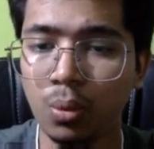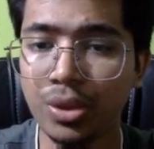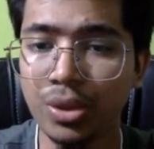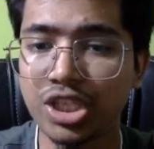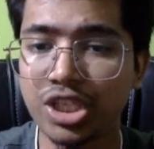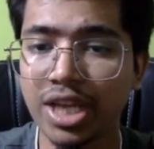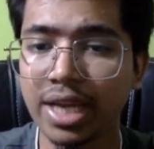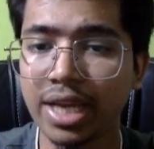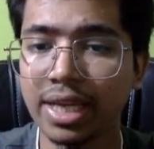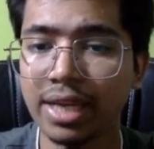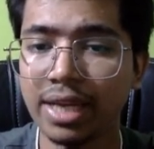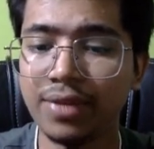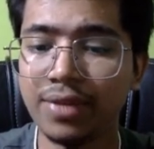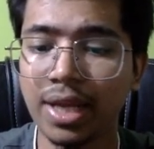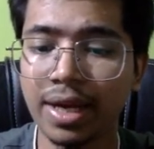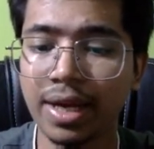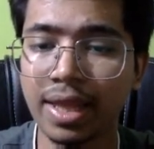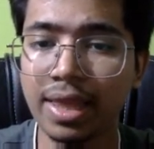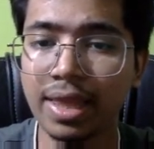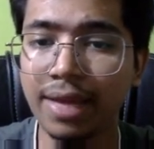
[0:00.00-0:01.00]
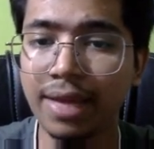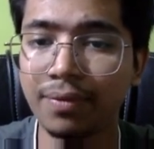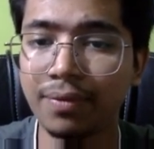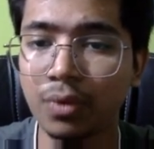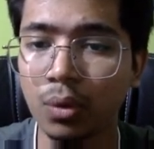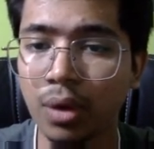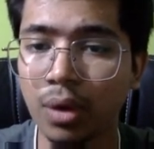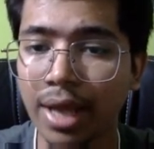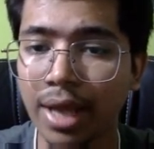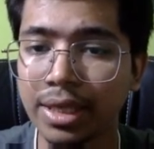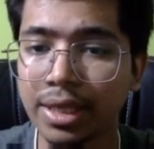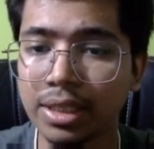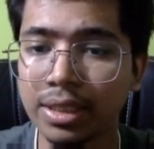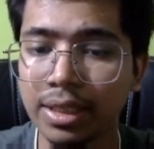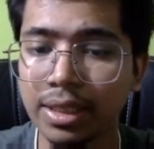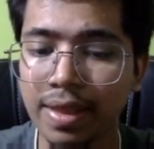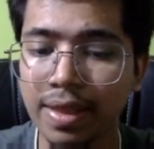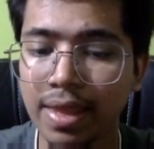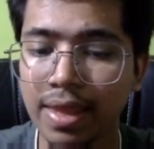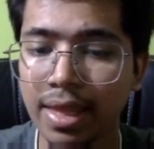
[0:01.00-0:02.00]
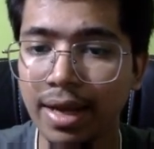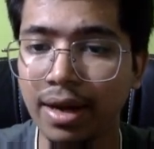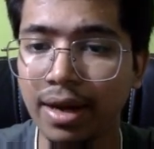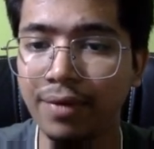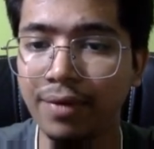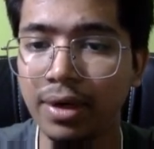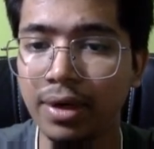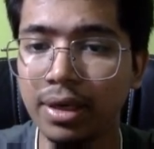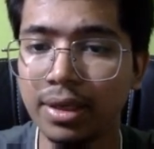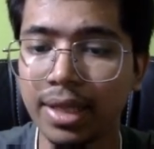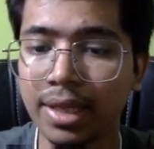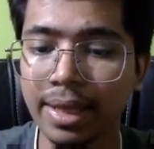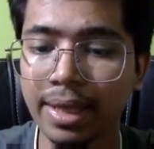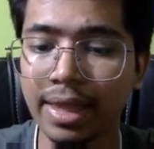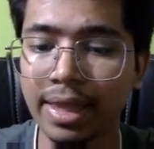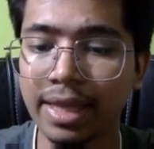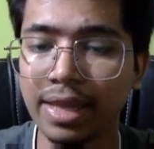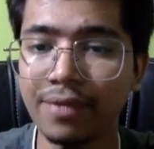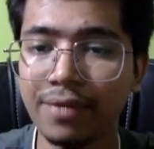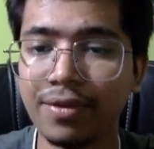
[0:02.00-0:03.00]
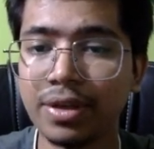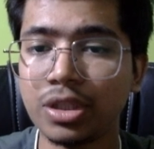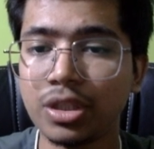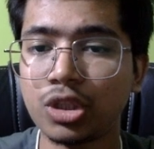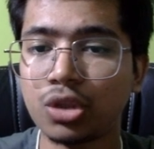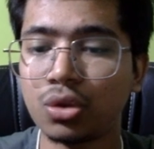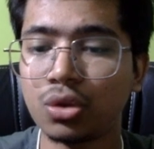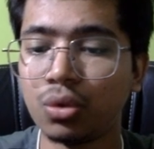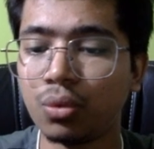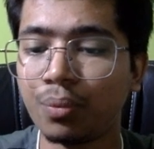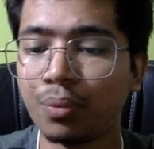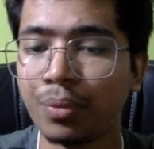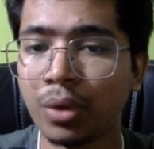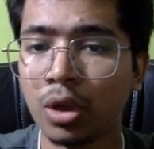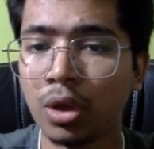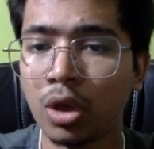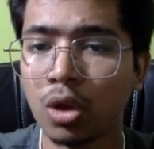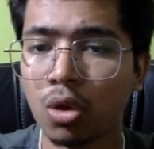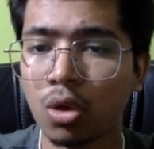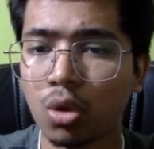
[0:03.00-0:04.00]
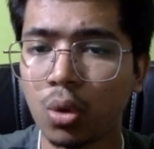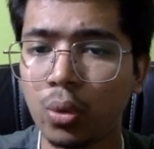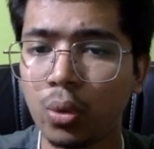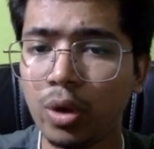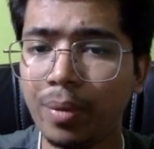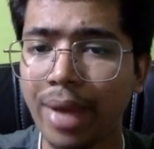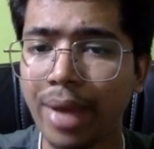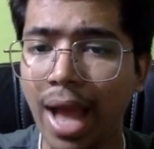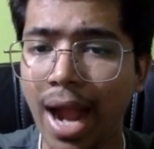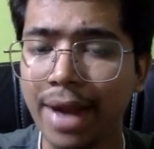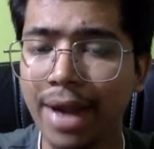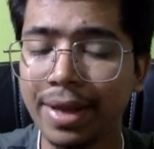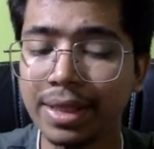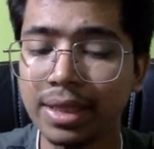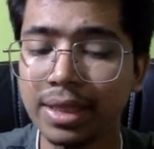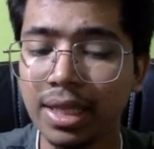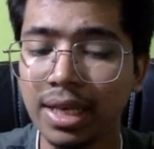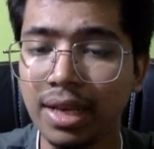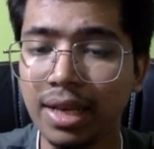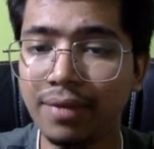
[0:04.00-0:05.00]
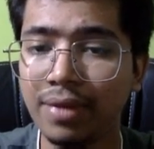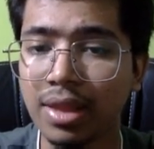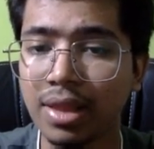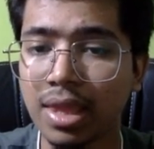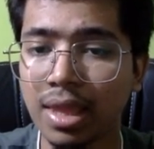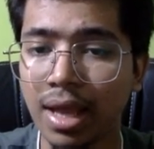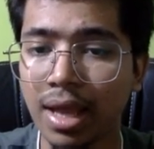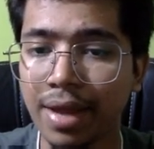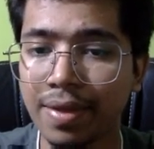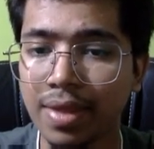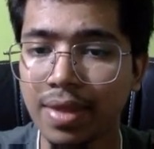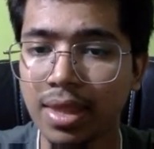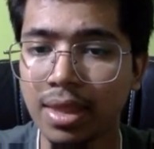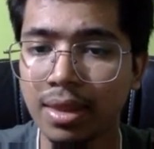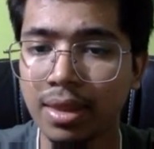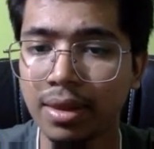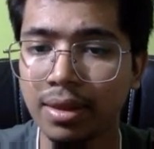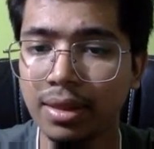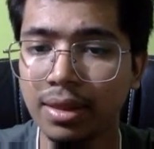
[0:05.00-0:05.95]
We check if that is left to right is enabled, that is if it's true. So we'll be adding the level size